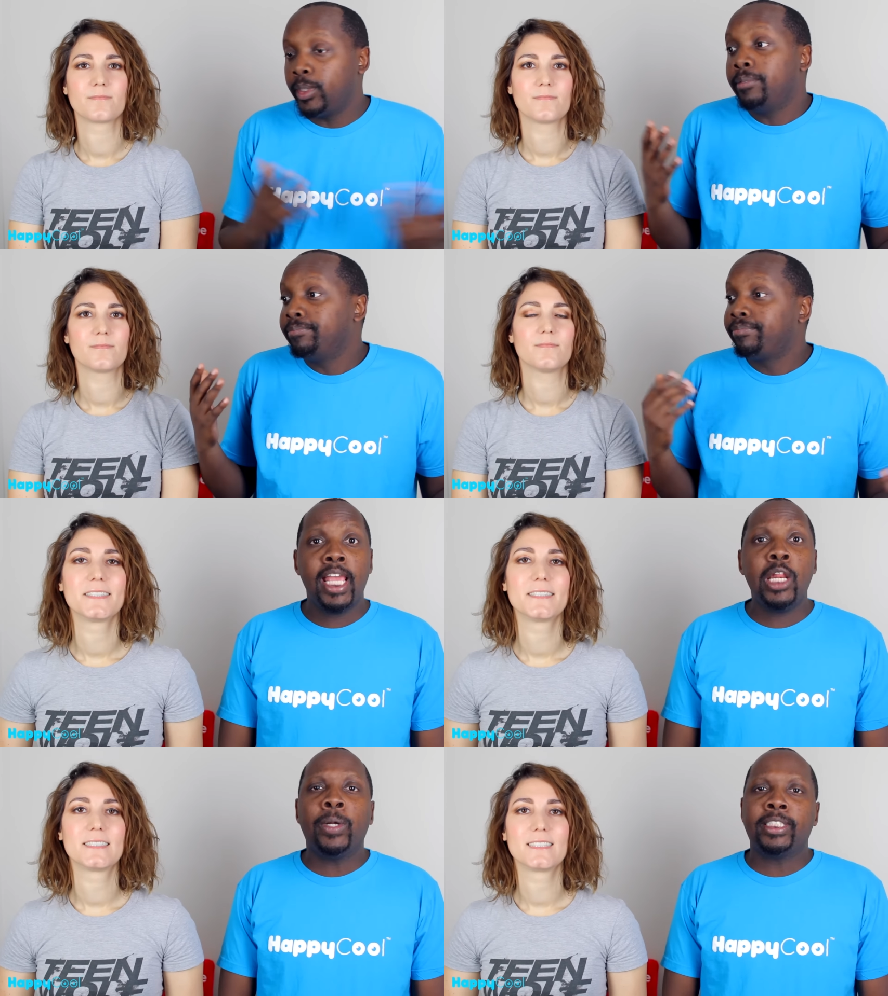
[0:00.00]
Speaker 1: So,
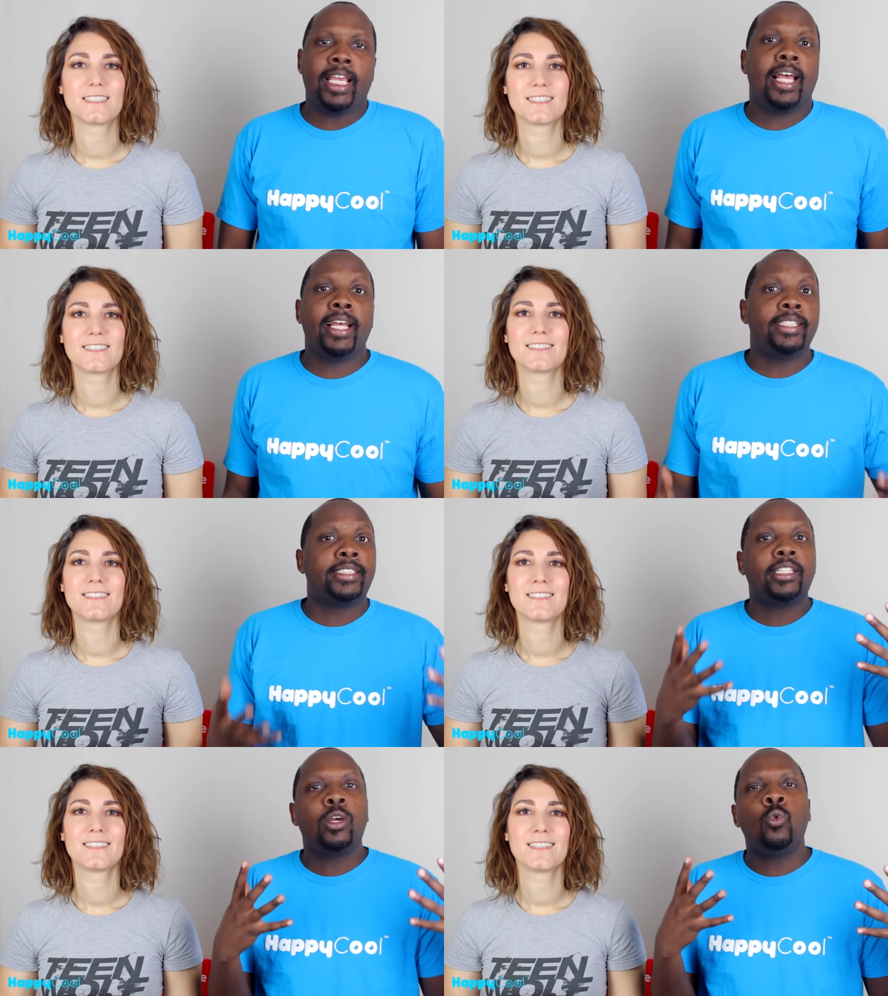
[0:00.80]
anyways,
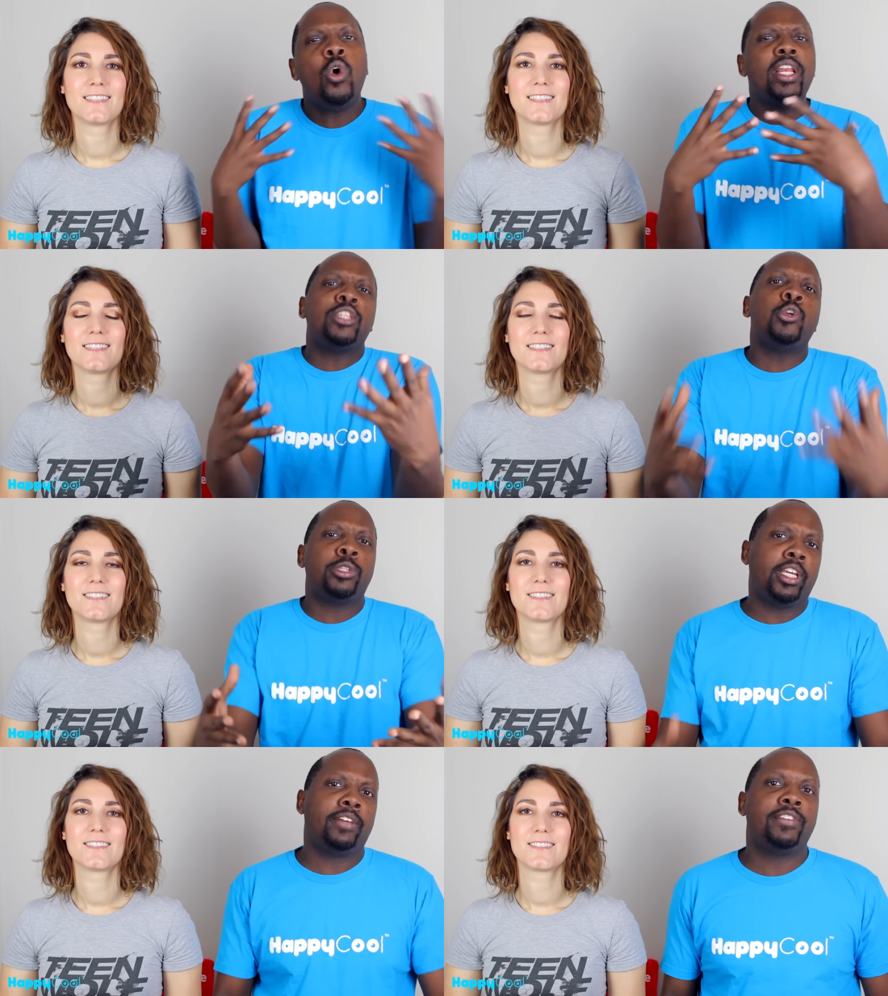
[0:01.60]
guys, what did
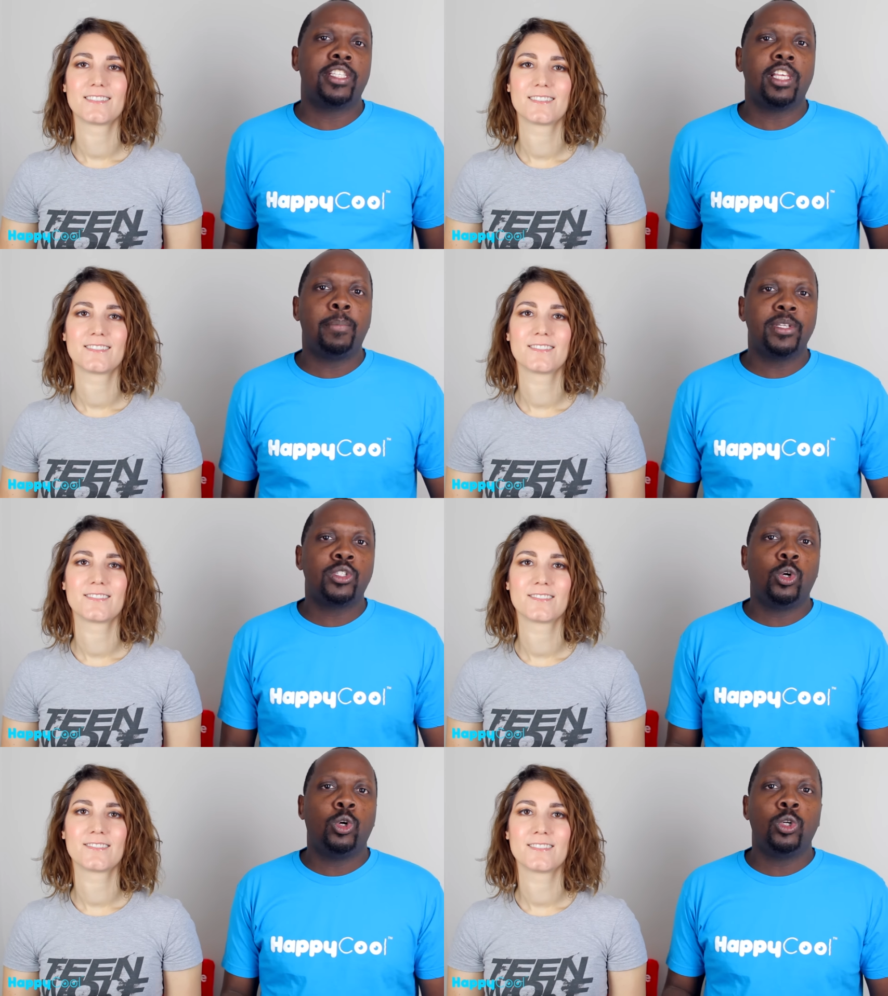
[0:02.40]
you think of this
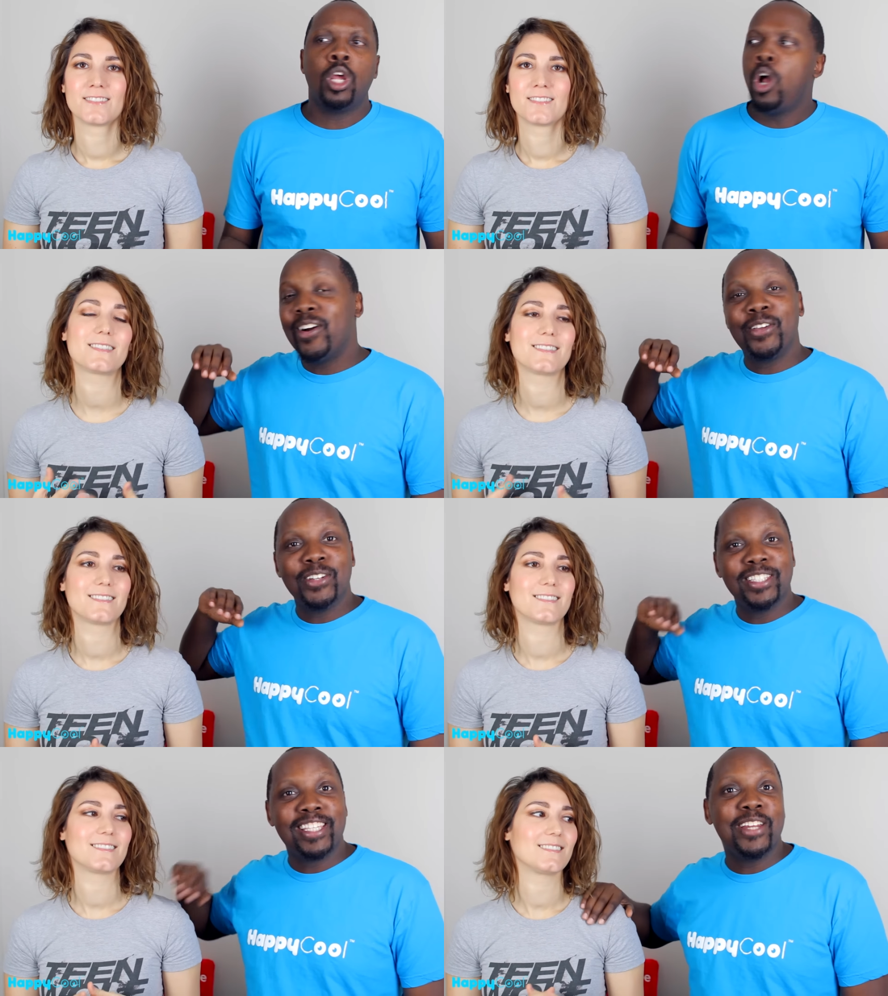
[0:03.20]
episode? Are
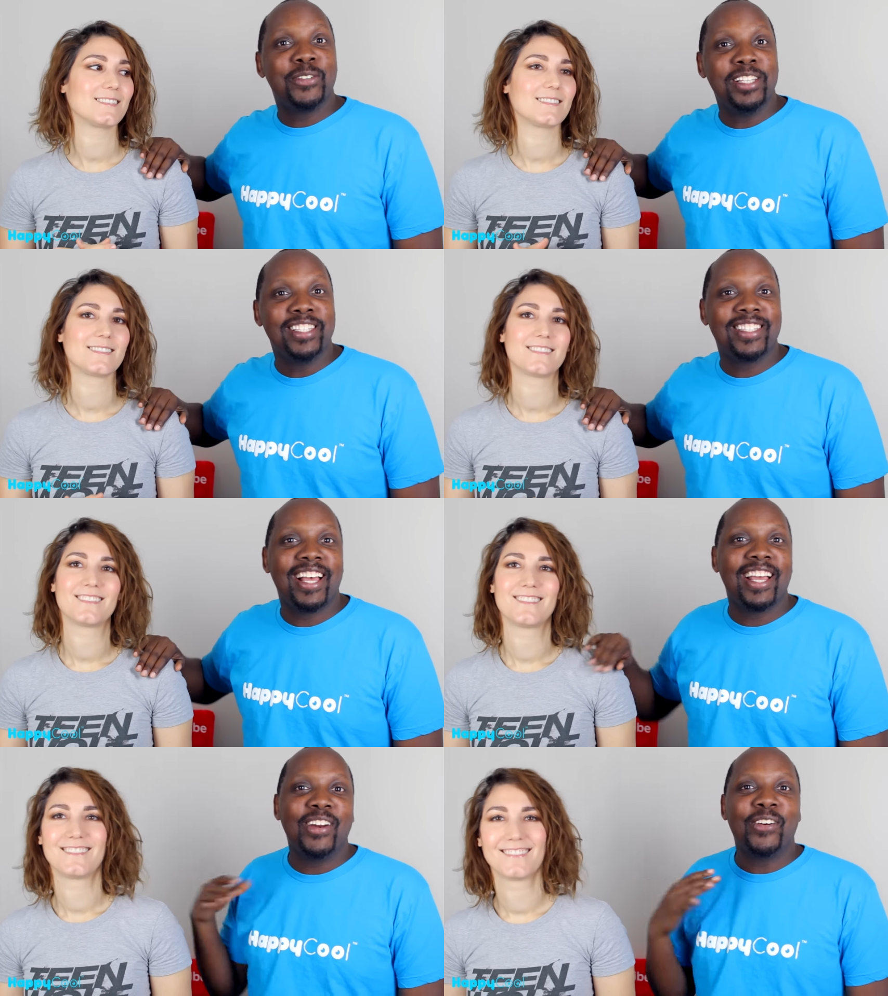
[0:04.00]
you on Sandrine's
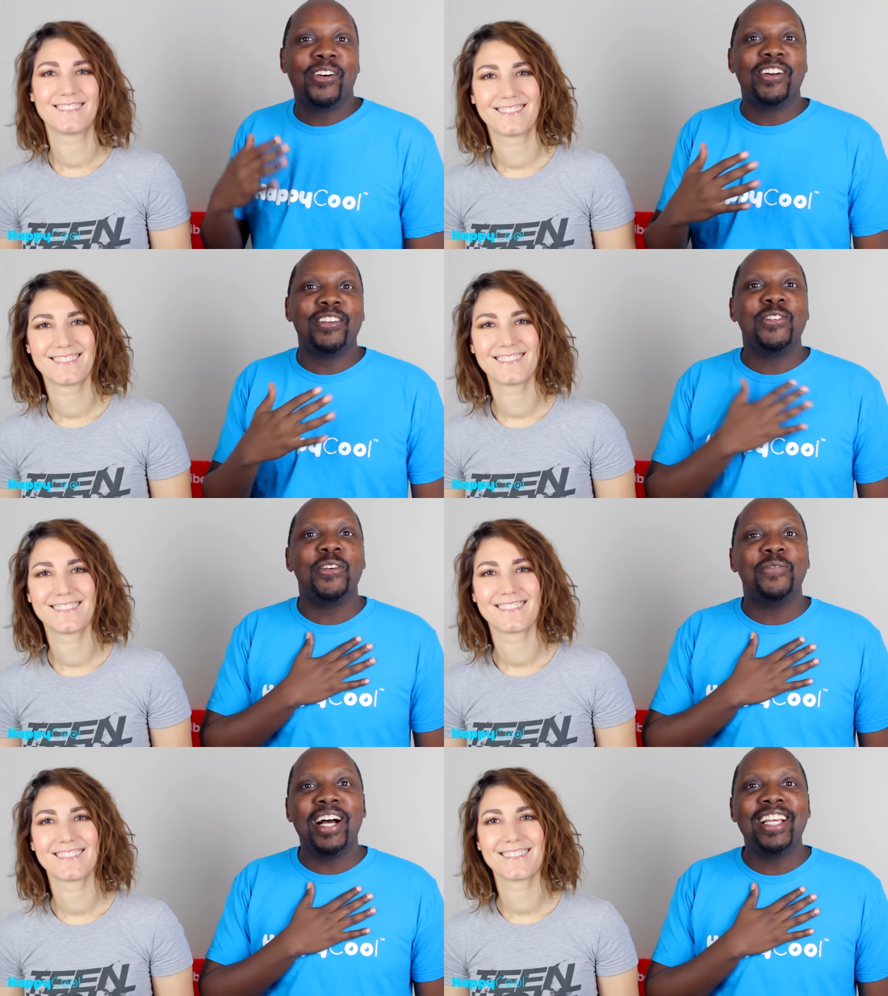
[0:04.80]
side or are
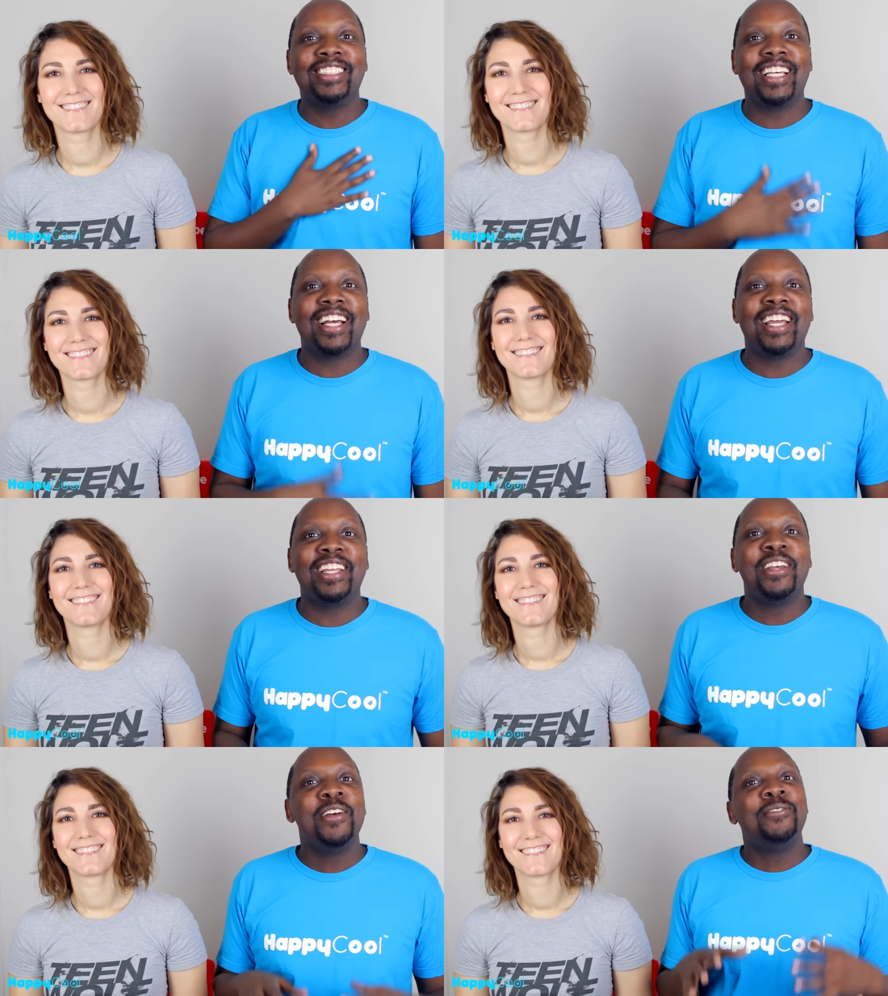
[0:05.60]
you on my
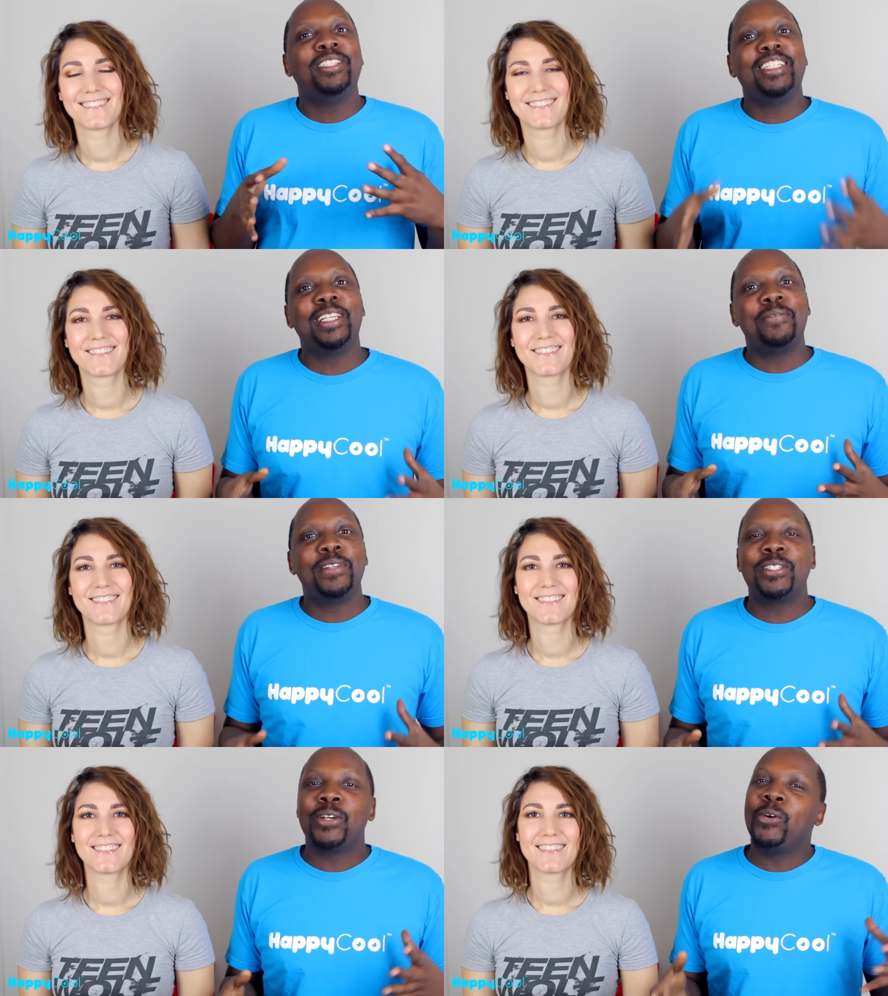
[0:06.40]
side for this
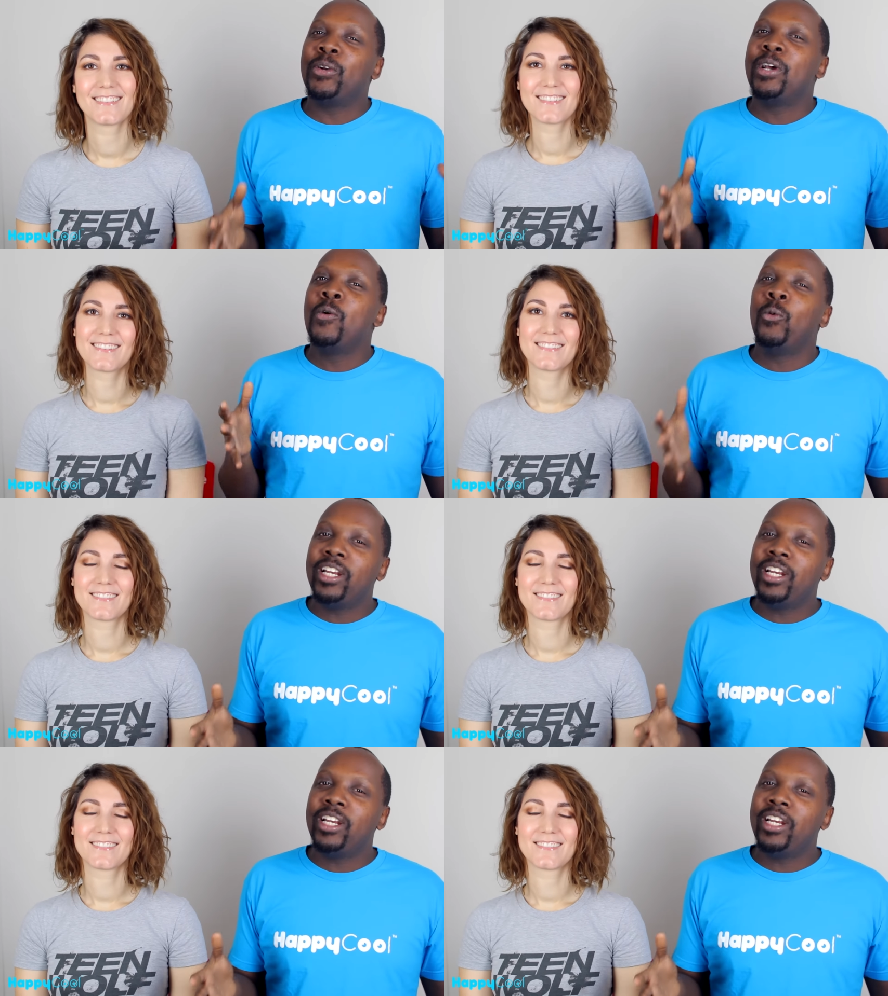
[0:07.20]
episode?